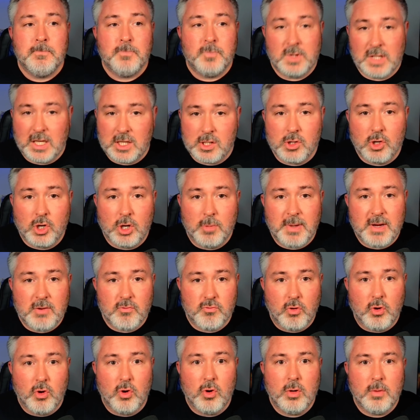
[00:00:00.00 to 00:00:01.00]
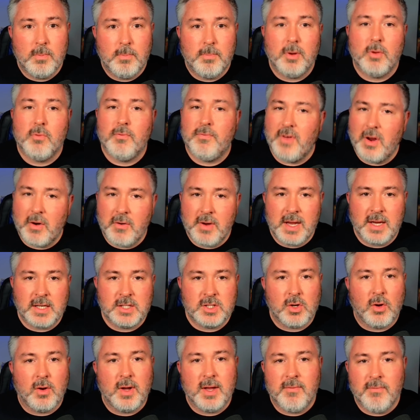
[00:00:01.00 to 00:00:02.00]
Does look a bit raw, but very
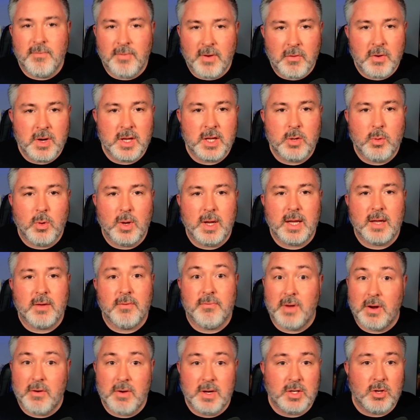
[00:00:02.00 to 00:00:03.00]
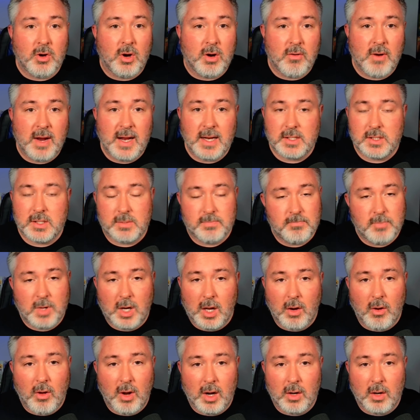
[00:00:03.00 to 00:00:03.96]
exciting, very quick, very direct. I like